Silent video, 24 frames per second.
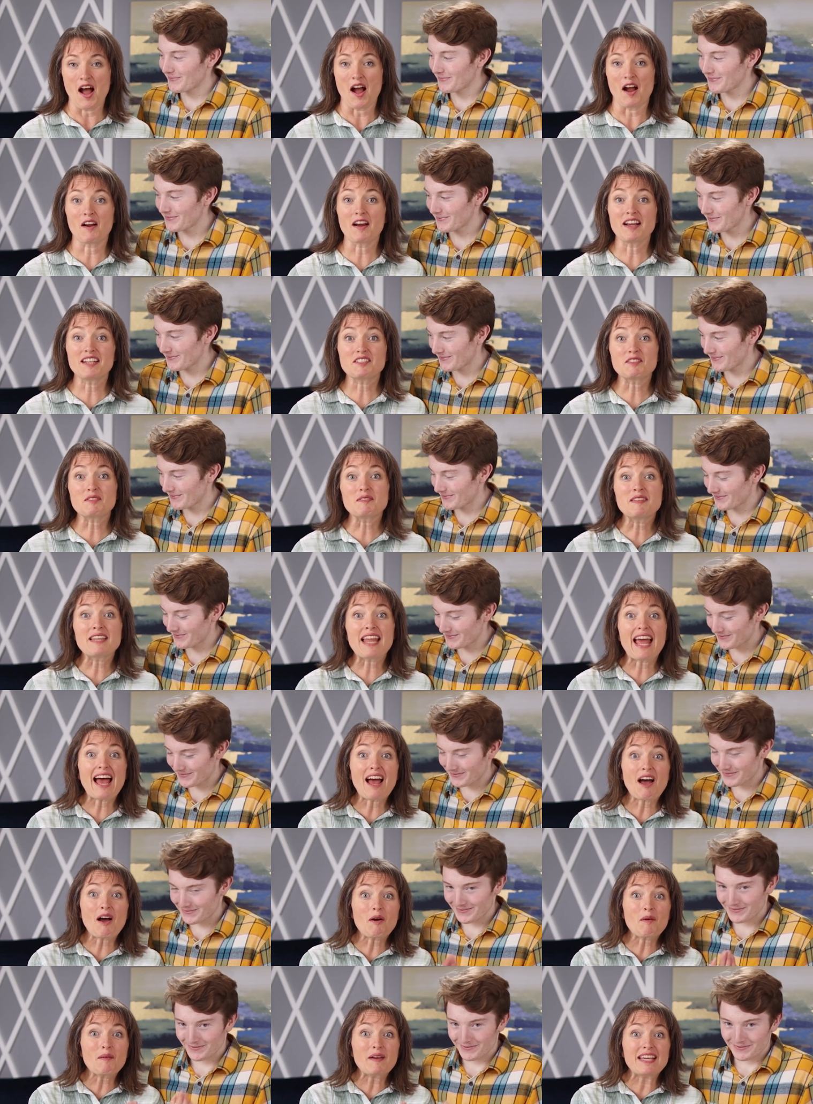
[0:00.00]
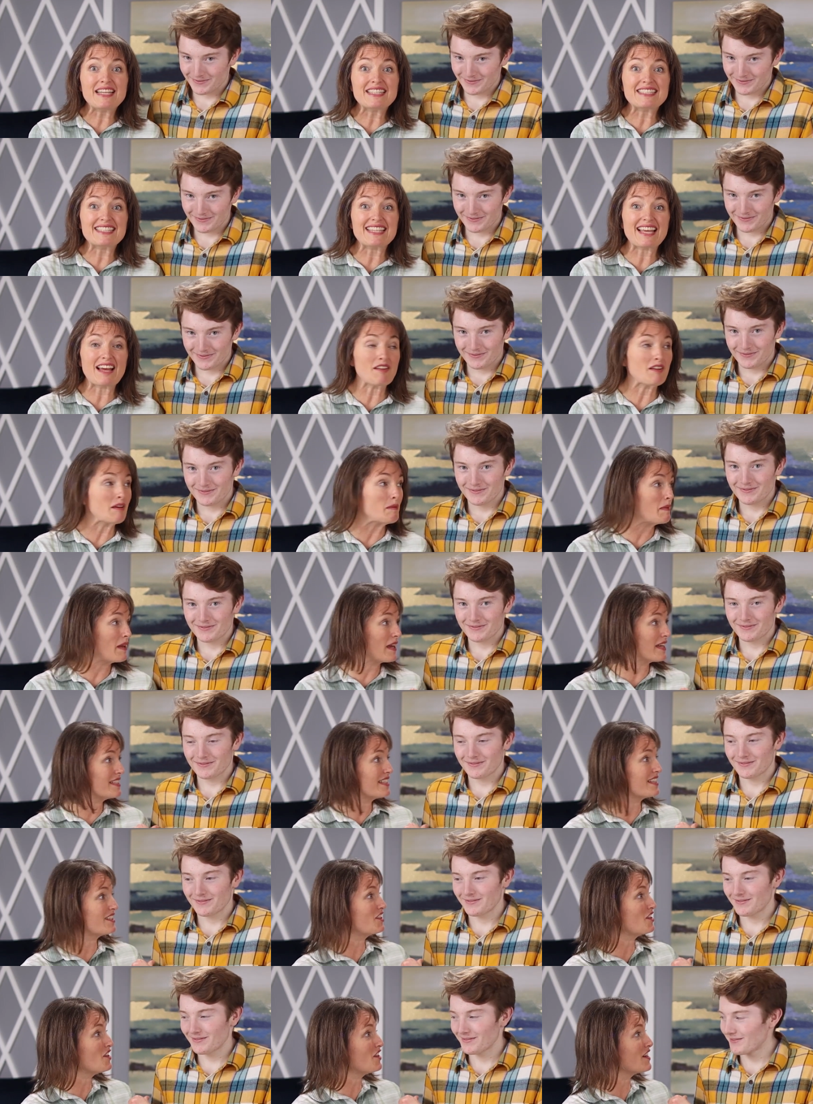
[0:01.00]
Speaker 1: All right, so now he's telling me I
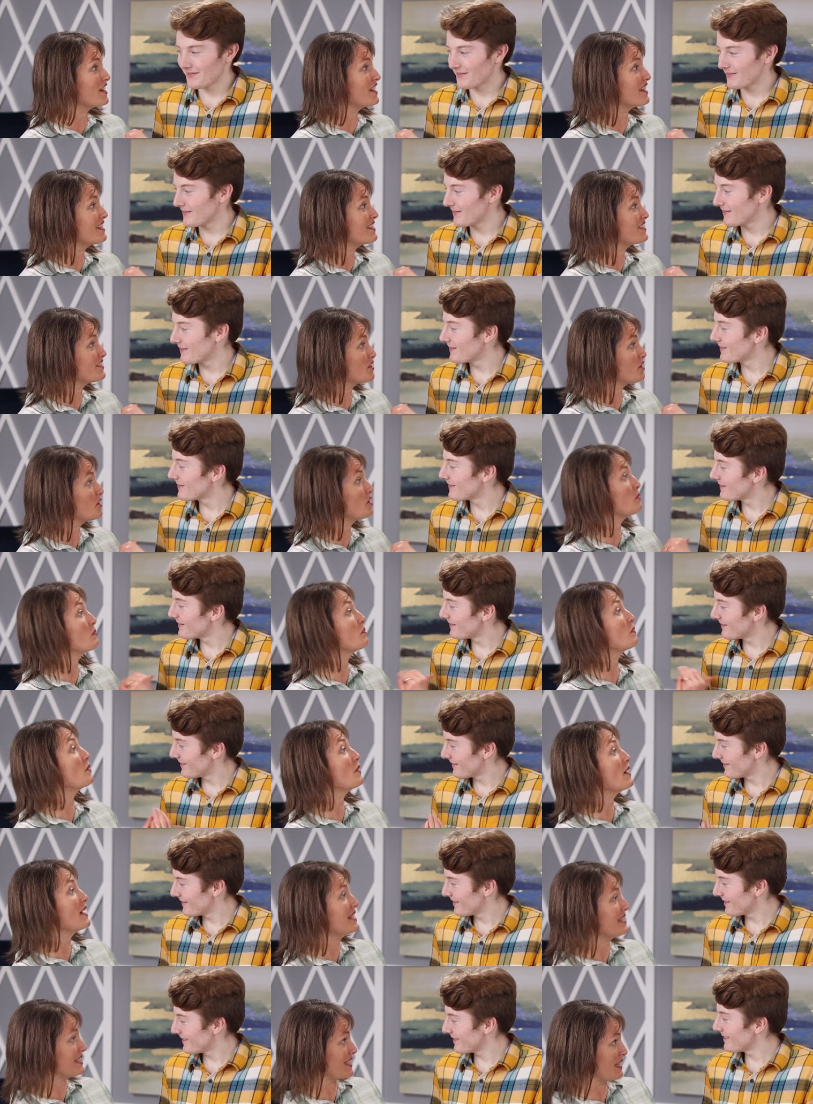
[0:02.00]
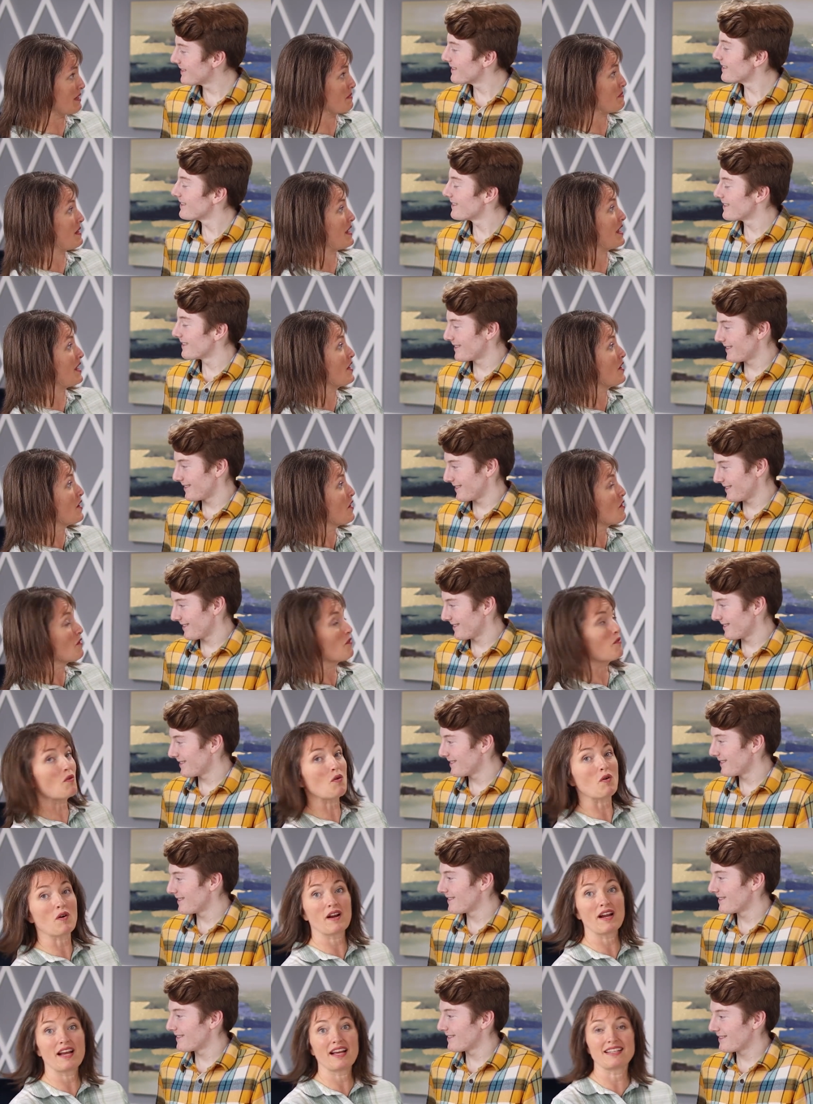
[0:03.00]
did good, so you're praising me
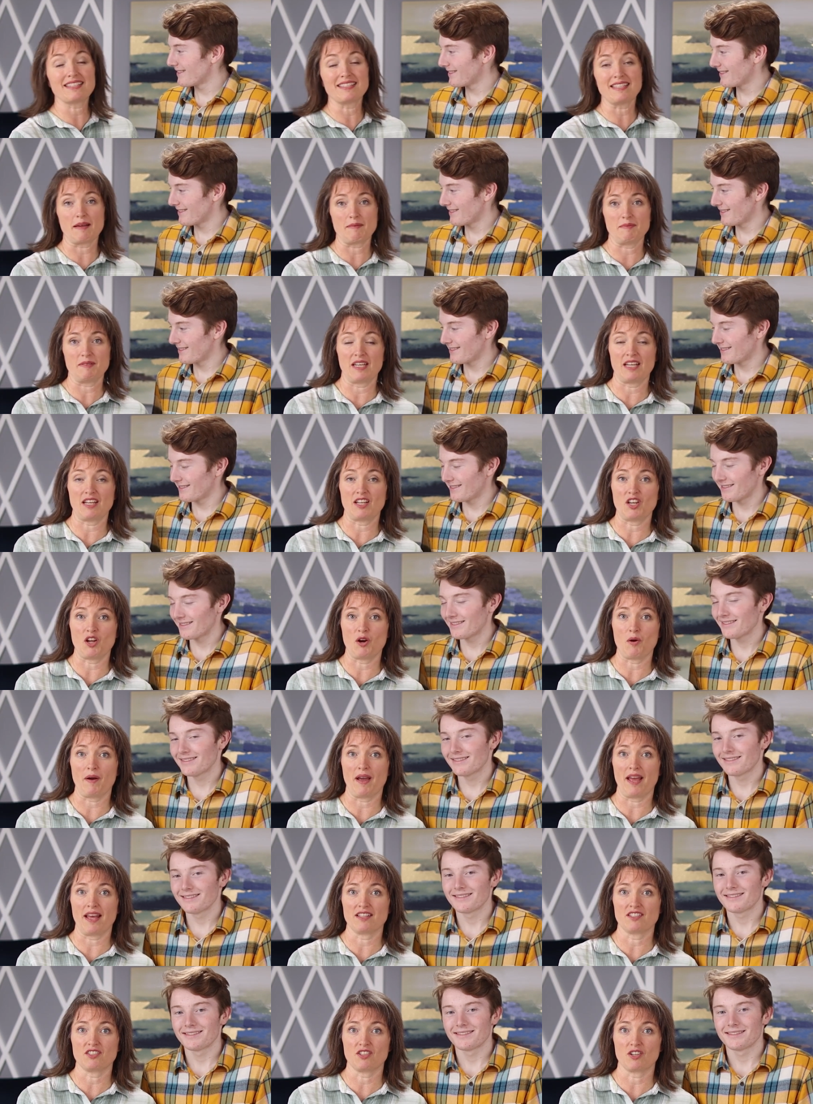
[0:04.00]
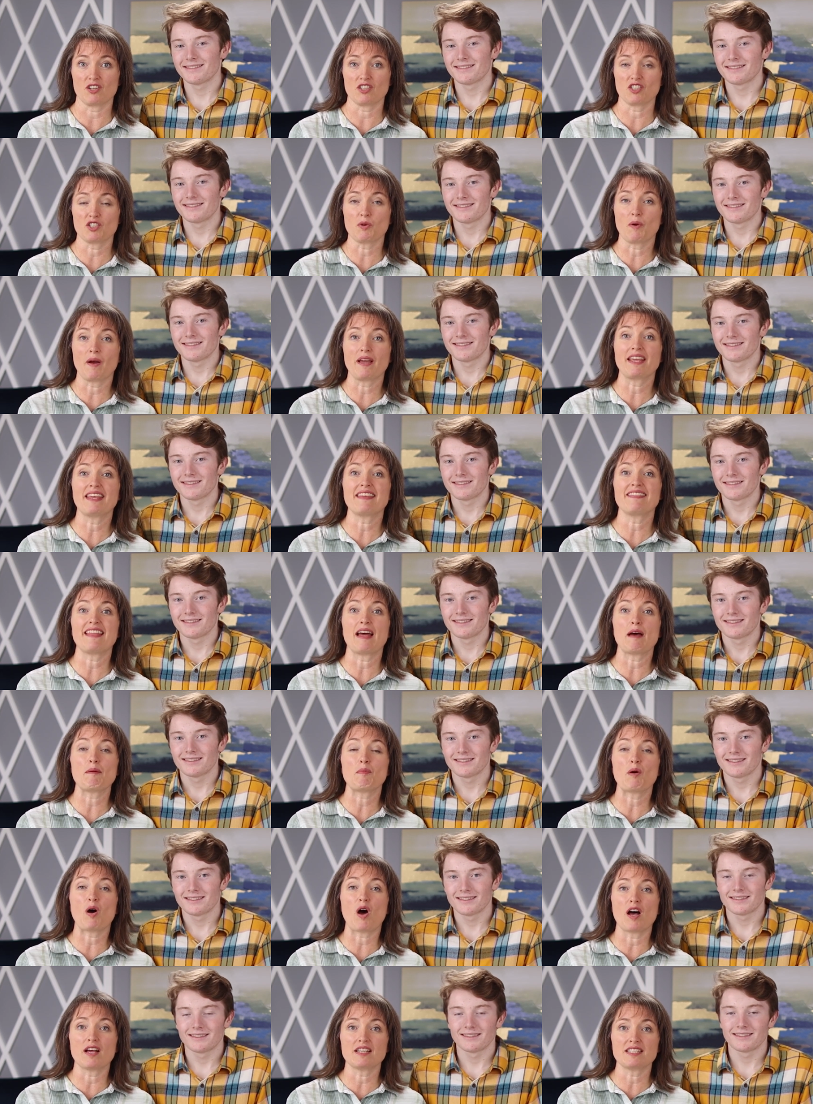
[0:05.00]
for accepting a no answer. So I get
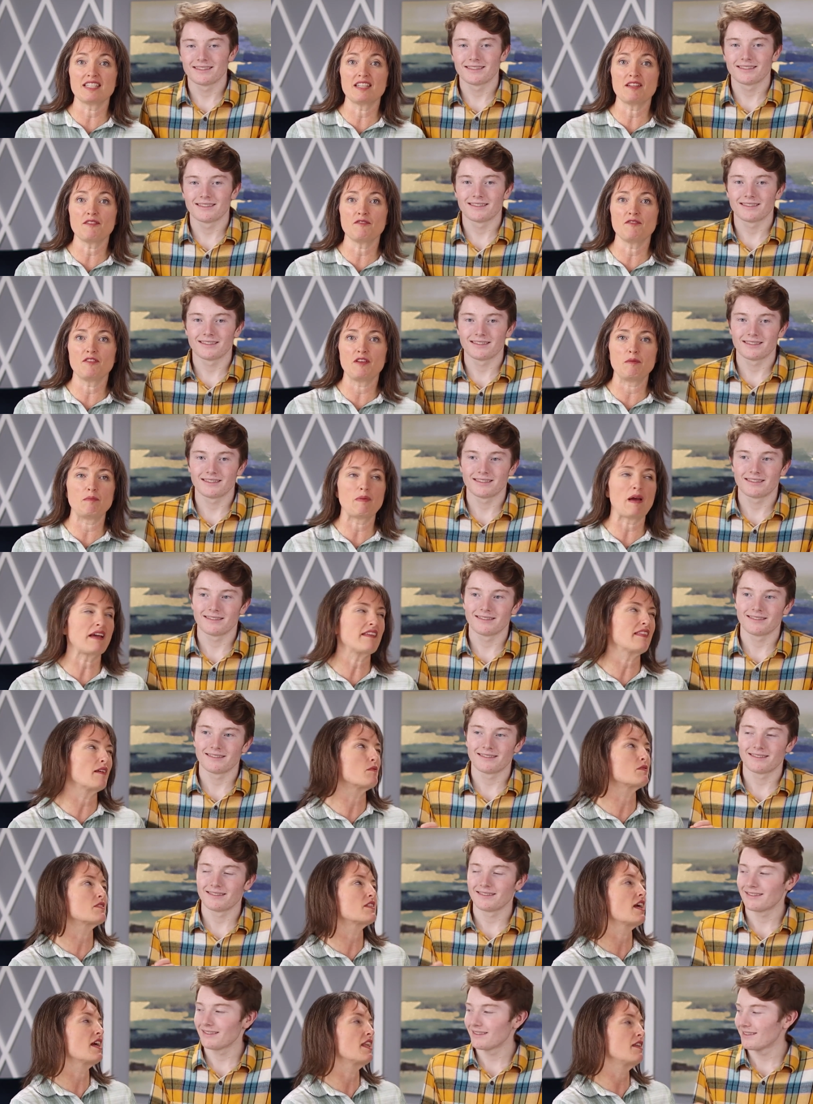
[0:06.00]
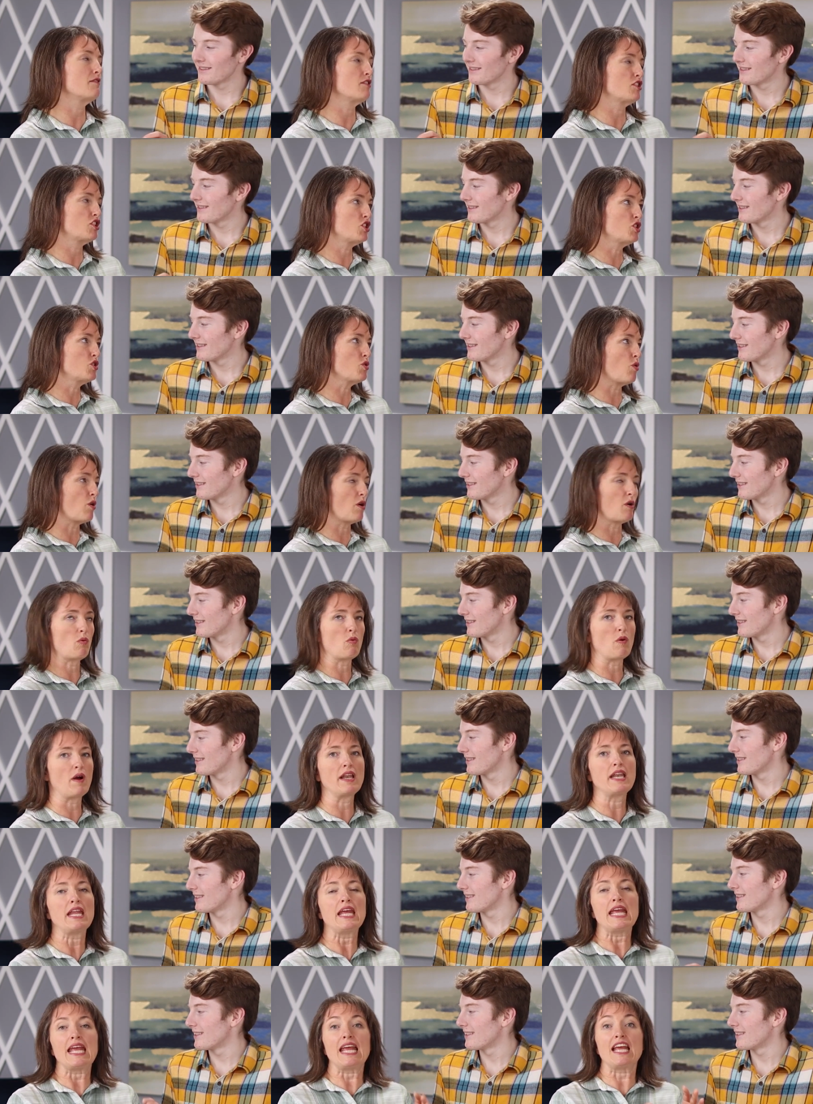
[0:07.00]
that positive feedback. That was kind of a short
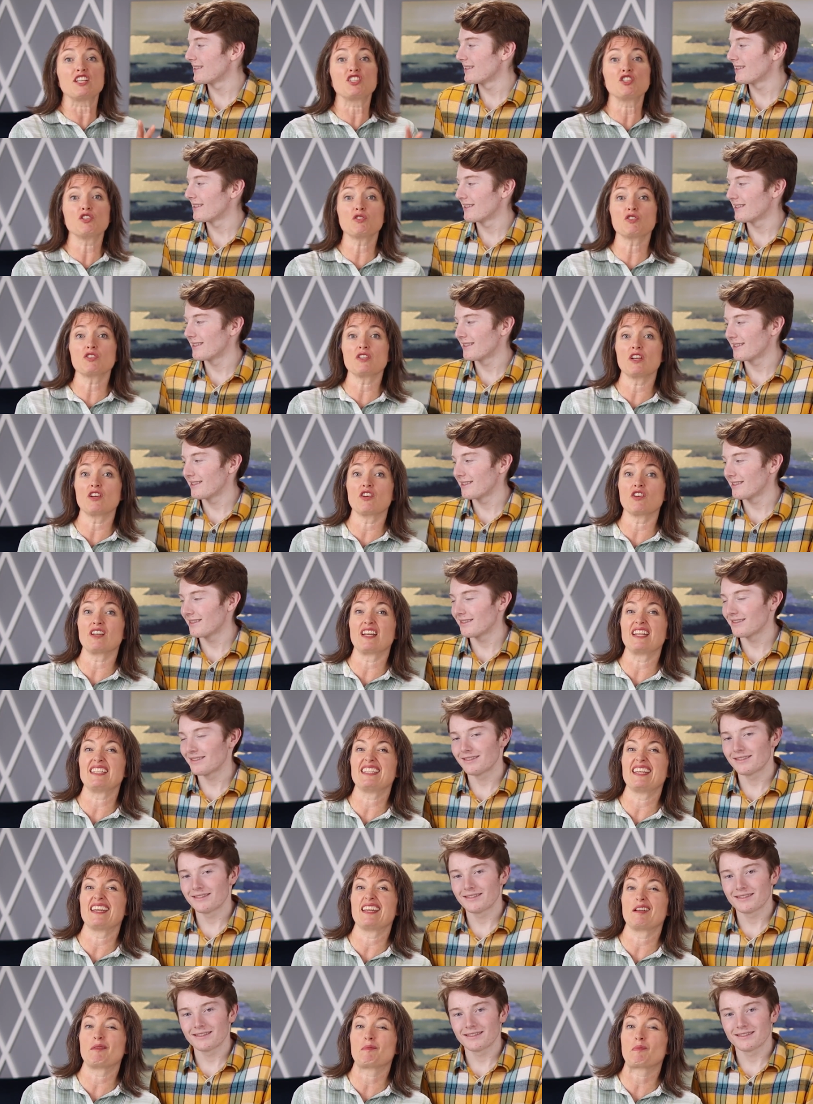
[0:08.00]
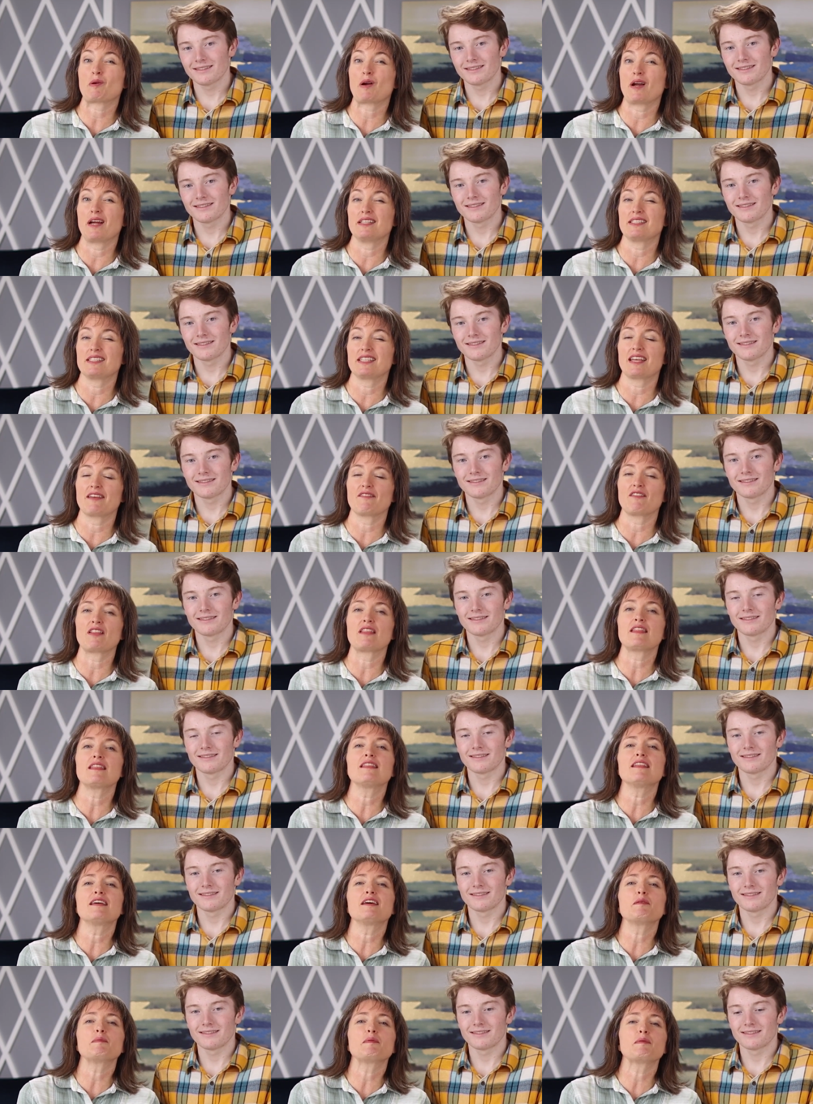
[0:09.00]
one. It's usually a good idea in a praise to give a
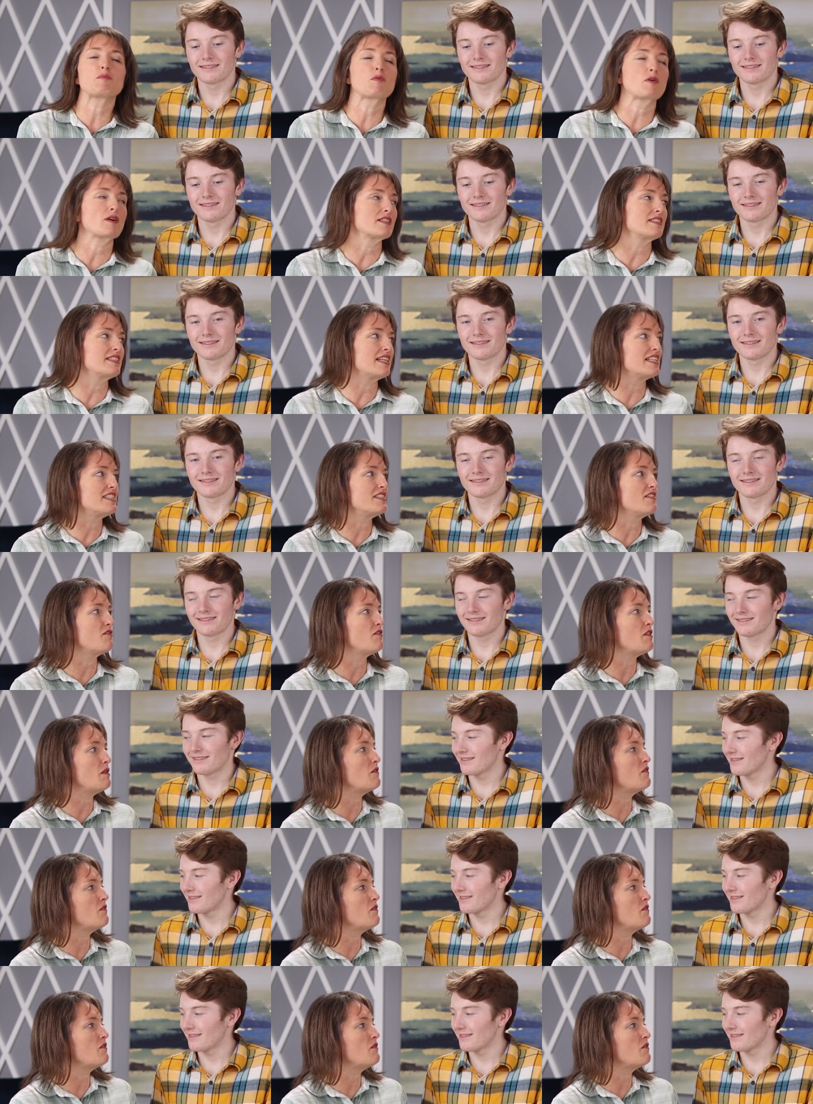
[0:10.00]
little bit more extensive